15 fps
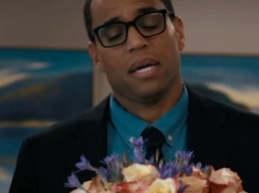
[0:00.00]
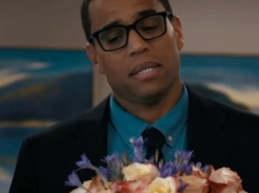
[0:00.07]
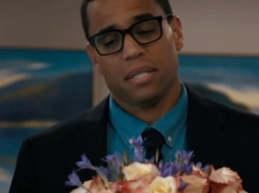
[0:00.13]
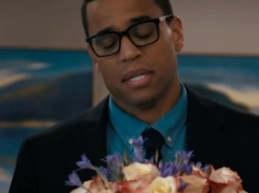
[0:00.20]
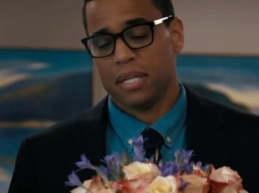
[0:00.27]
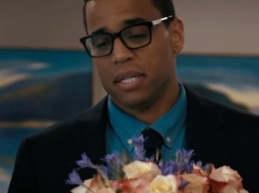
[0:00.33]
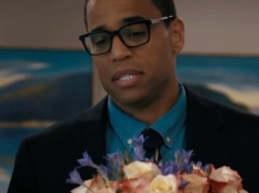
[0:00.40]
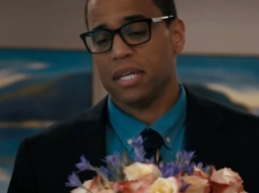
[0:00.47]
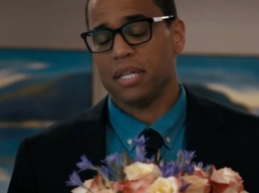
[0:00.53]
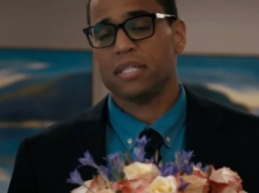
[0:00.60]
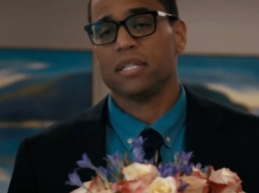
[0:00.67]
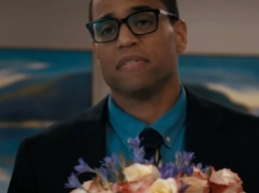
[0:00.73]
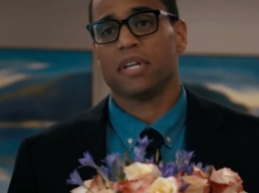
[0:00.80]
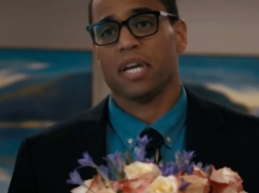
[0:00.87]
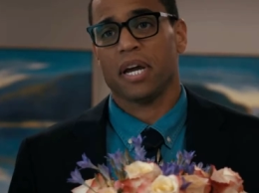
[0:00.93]
She was told that
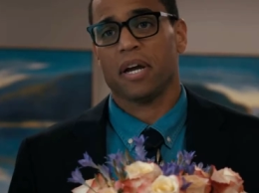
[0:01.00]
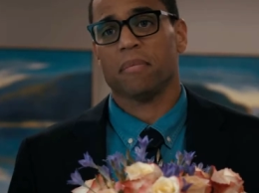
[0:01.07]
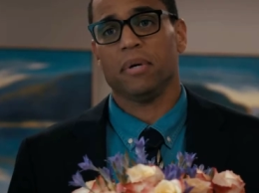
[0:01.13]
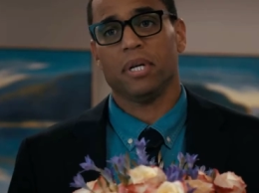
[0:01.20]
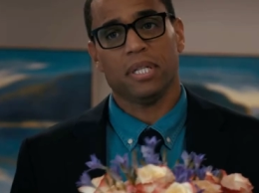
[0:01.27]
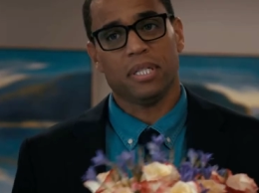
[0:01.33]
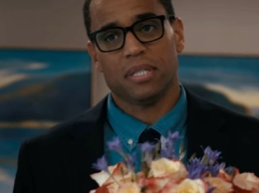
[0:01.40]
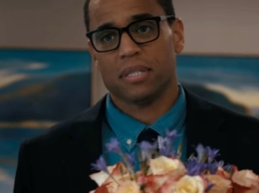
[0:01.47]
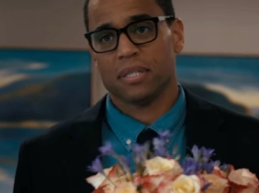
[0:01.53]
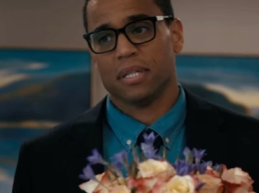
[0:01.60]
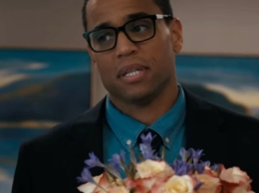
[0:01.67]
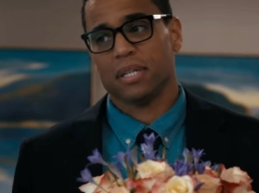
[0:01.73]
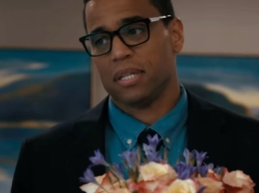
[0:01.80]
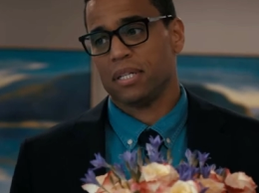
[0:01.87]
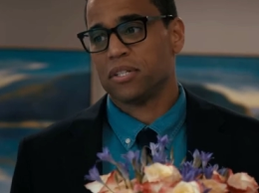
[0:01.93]
he survived,
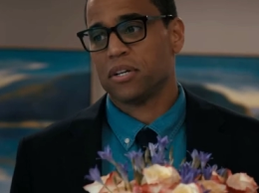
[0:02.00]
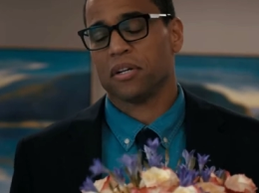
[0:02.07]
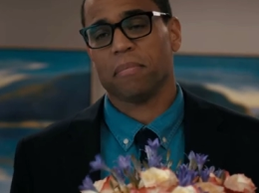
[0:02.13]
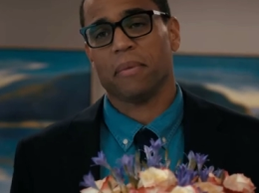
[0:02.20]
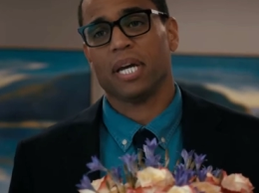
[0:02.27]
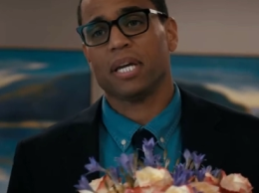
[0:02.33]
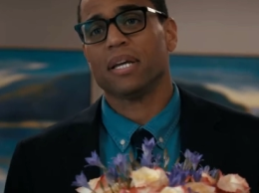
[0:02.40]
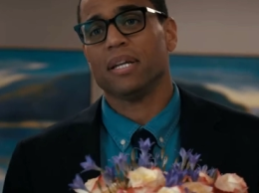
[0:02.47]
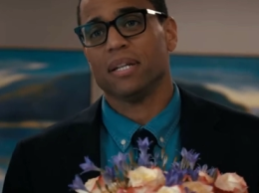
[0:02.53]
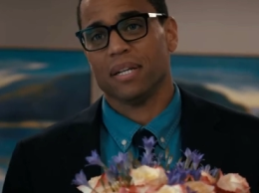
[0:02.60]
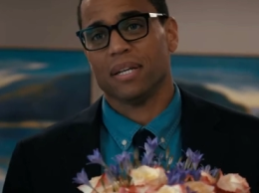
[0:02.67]
but here's the thing